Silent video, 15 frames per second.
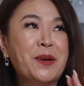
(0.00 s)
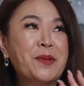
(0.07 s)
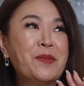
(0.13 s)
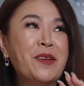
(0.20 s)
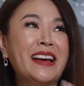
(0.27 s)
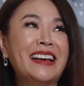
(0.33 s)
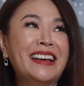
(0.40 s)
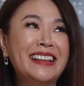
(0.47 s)

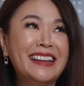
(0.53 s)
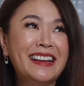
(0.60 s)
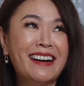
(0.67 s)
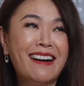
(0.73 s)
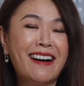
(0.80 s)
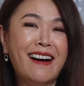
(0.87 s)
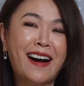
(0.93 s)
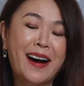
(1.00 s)
When
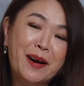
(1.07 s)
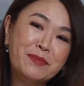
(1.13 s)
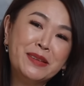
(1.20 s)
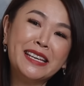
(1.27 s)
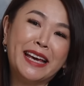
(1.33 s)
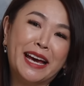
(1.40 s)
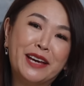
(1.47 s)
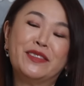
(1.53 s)

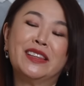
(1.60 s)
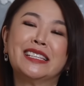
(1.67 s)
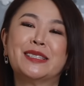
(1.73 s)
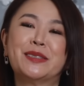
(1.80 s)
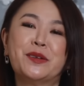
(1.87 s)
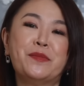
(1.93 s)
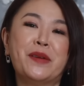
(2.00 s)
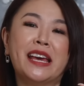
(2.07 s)
hubby gave this
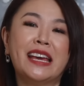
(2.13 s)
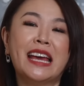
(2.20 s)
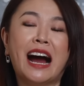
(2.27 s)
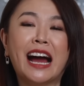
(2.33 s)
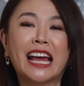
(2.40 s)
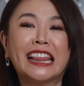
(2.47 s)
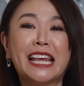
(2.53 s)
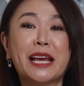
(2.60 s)
to me,
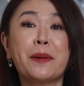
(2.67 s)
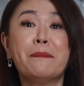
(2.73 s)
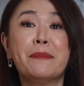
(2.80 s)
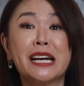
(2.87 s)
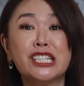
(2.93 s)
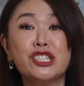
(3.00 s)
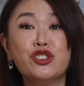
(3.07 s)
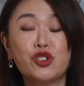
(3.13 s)
I think
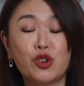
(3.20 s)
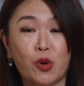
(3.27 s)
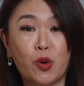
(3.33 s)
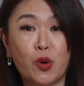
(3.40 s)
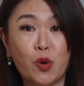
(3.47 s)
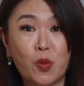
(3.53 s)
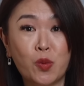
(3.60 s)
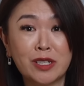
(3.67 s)
my
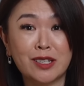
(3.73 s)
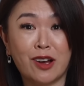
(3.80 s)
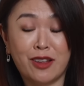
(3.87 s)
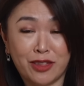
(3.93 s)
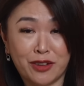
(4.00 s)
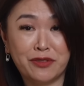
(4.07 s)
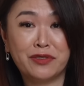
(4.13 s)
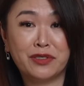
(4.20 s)
jaw was
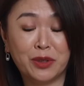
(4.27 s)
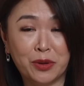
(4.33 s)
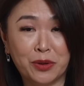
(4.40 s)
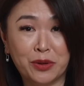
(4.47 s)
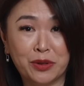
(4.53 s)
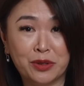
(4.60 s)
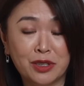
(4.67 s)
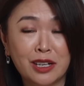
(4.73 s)
on the
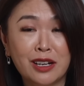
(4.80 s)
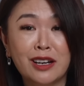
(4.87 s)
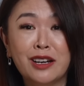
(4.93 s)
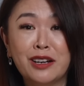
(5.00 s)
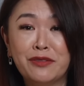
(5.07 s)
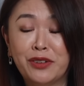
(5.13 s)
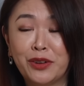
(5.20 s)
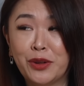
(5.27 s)
floor.
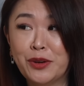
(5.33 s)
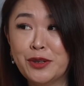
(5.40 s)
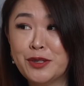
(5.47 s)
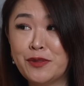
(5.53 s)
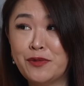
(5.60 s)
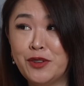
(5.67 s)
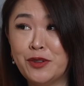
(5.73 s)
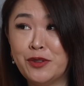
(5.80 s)
For those
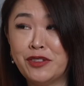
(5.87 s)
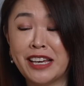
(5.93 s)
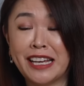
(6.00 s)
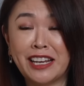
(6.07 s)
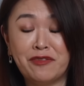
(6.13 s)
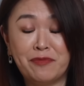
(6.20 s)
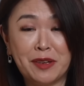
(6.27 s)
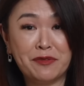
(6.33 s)
of you that
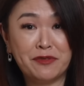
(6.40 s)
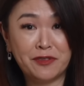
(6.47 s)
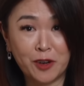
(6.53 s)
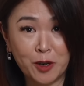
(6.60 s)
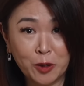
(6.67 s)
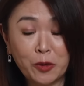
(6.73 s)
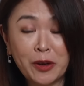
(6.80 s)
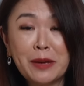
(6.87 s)
have been
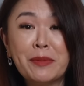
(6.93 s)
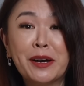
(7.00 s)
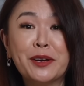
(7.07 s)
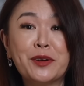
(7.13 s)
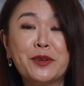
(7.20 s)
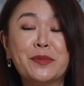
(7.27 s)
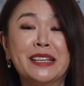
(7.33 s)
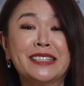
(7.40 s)
following my
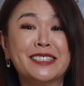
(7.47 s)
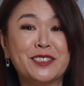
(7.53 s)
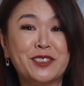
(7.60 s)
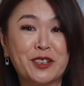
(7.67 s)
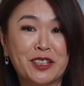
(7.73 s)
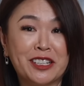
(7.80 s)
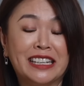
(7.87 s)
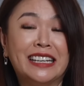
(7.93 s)
Hermès
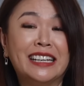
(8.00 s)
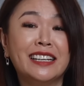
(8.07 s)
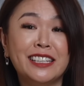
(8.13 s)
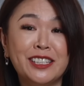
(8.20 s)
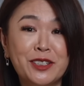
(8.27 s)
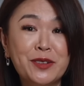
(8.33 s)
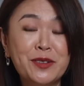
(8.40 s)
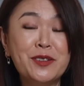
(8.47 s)
journey, you